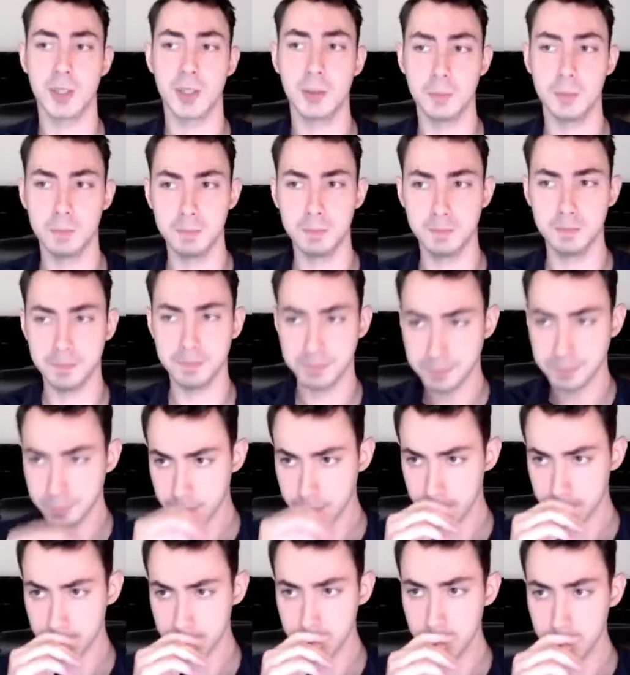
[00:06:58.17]
And
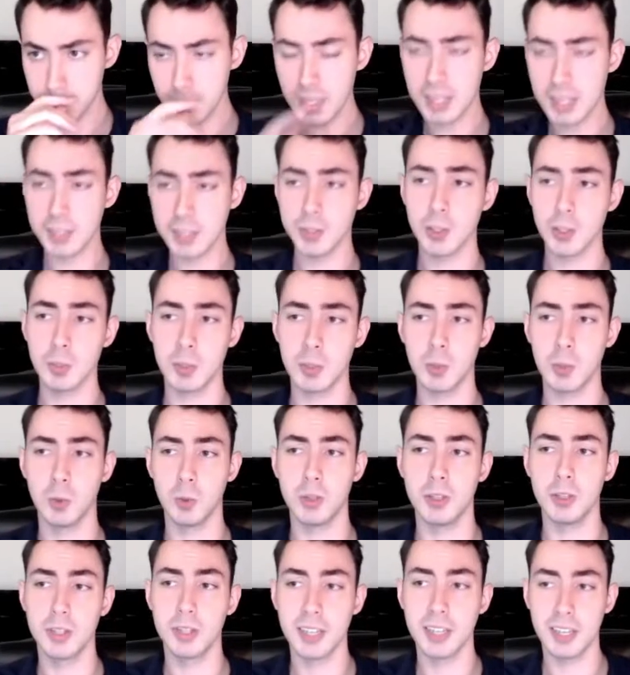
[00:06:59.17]
excuse me,
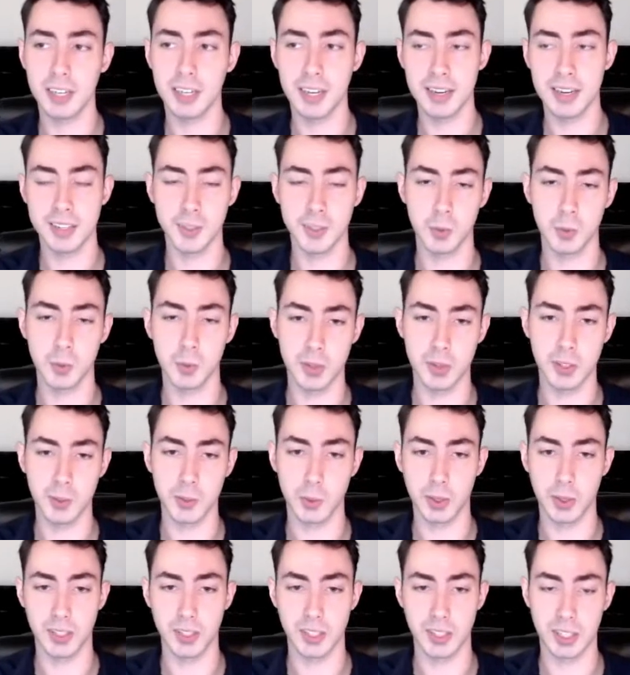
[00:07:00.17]
we'll look at a case where
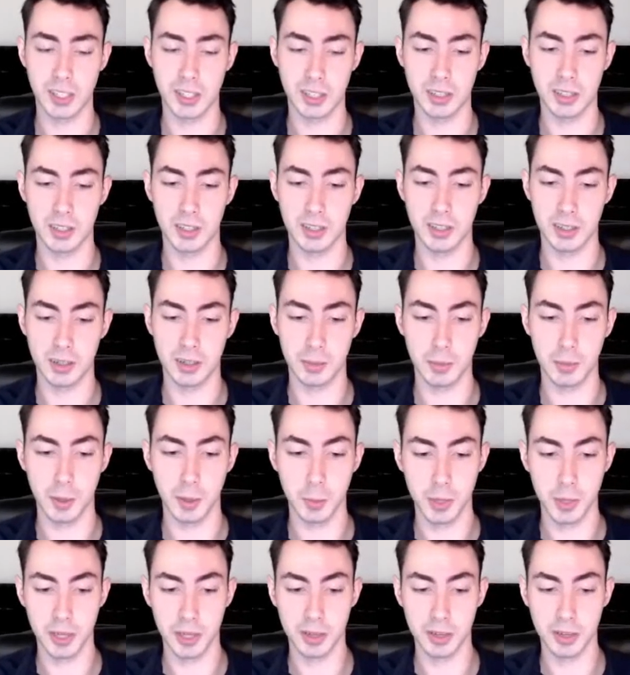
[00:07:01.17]
this was a
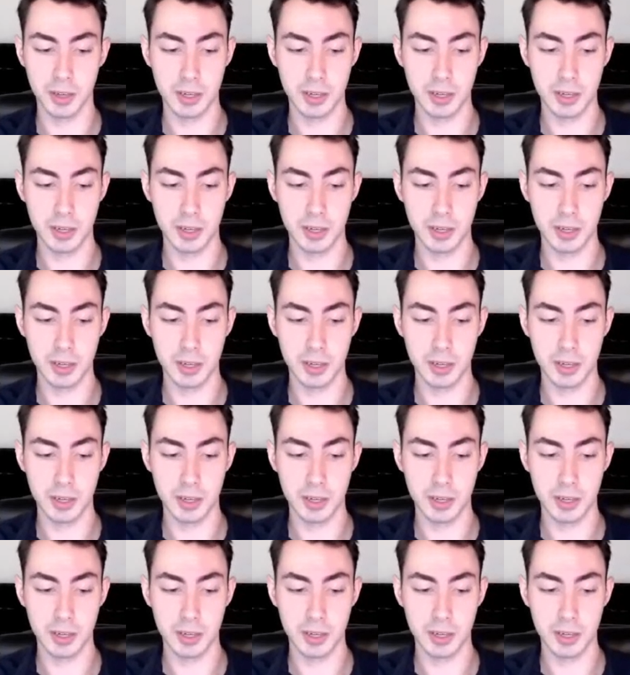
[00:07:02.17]
big